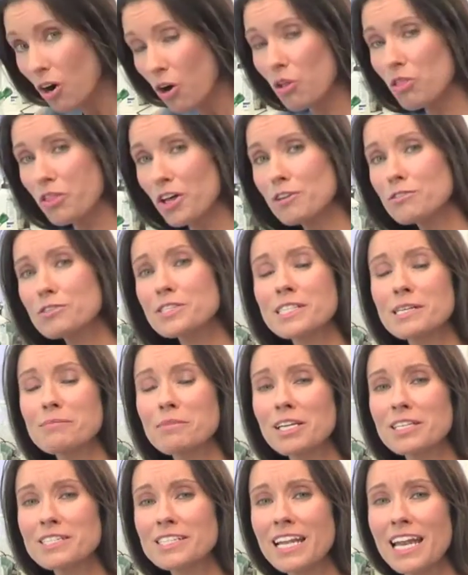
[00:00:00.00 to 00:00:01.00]
Although
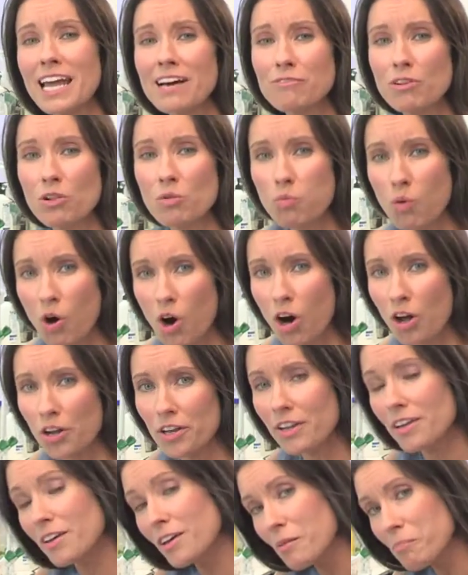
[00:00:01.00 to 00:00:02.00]
similar to Level
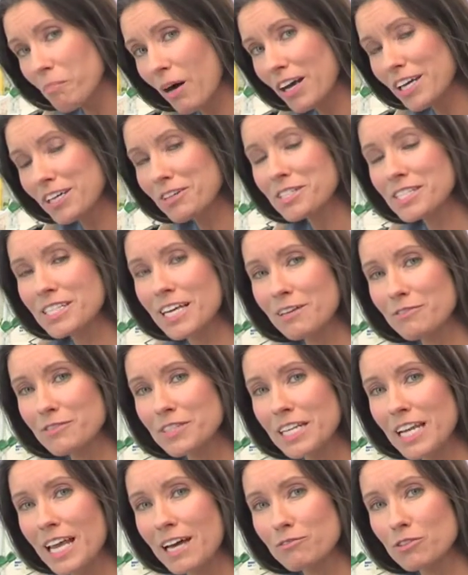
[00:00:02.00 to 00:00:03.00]
1,
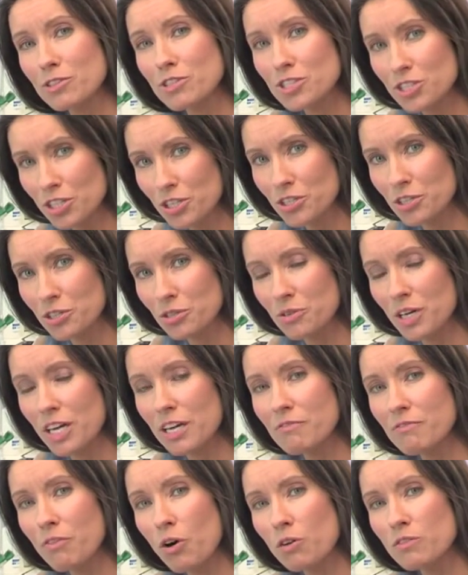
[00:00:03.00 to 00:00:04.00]
Biosafety Level 2
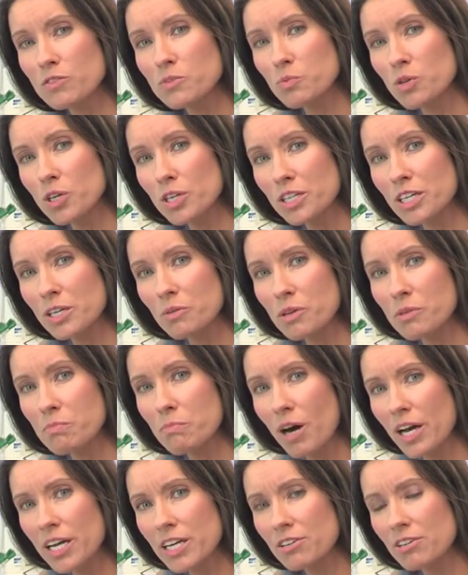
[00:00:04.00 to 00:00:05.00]
involves working with
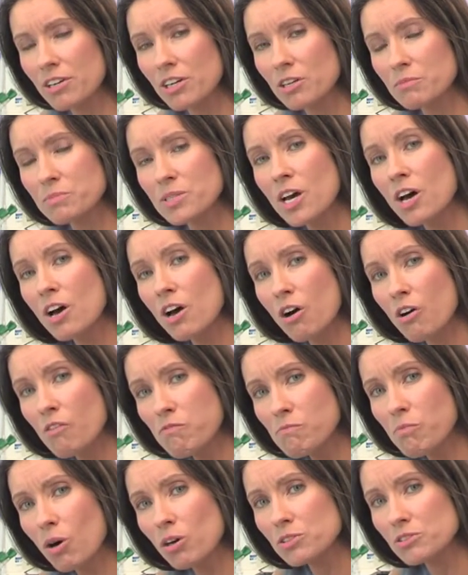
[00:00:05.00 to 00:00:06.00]
microbes
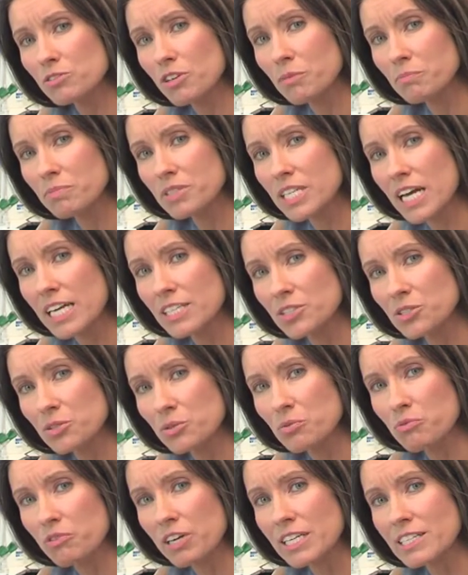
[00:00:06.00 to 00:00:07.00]
of moderate
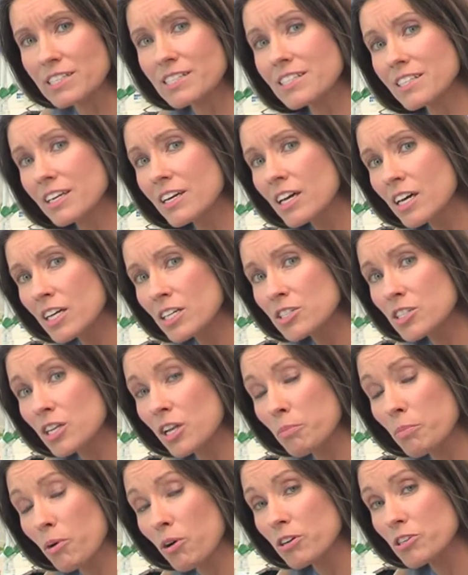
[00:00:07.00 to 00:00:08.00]
potential risk to
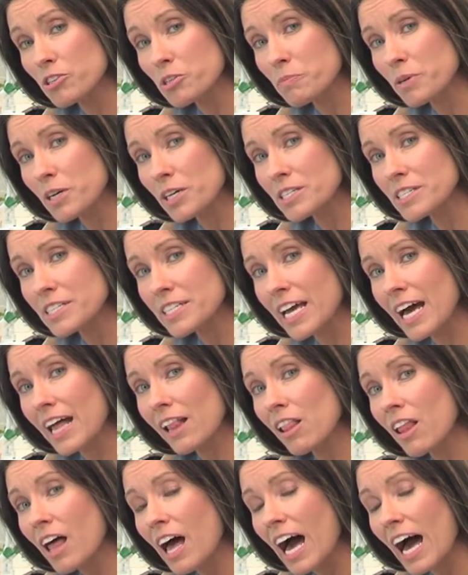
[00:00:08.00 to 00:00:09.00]
laboratory
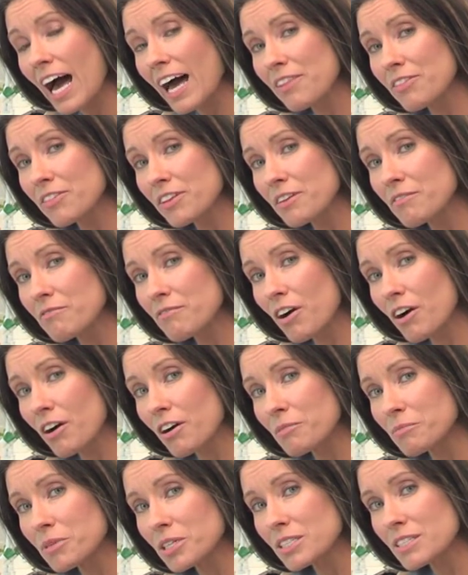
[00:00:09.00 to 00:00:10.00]
personnel and the
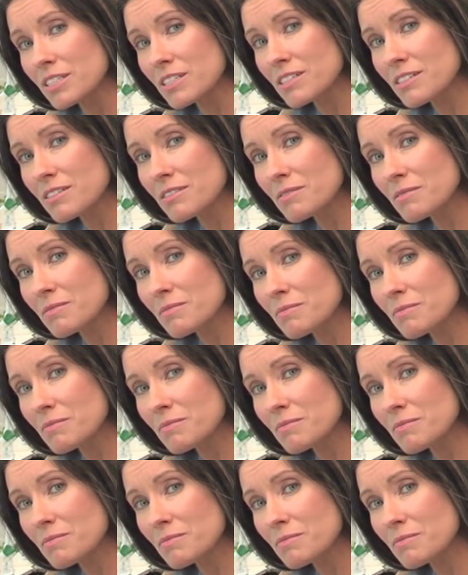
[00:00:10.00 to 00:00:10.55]
environment.